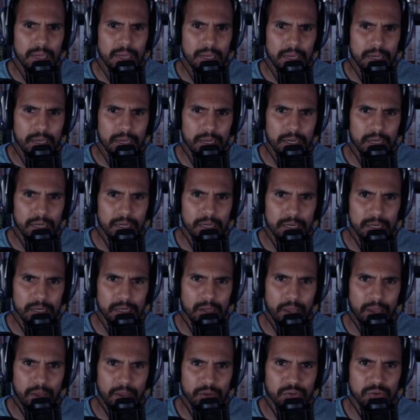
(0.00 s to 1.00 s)
And
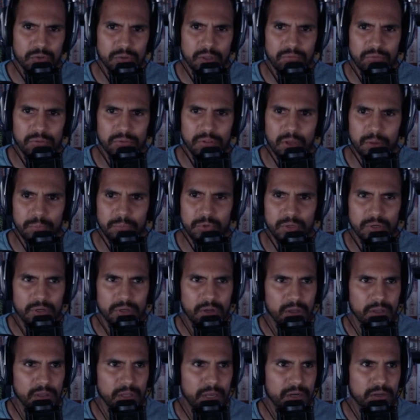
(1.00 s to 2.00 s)
as you level up, you can
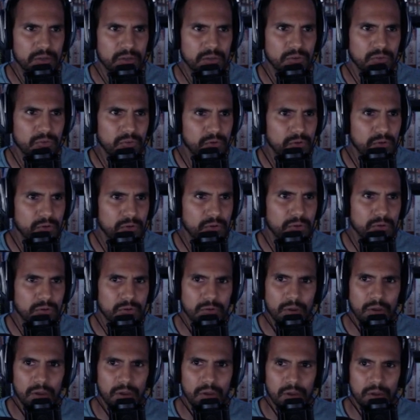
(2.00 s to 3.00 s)
unlock
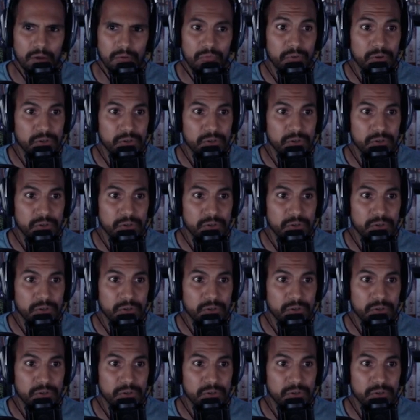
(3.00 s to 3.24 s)
free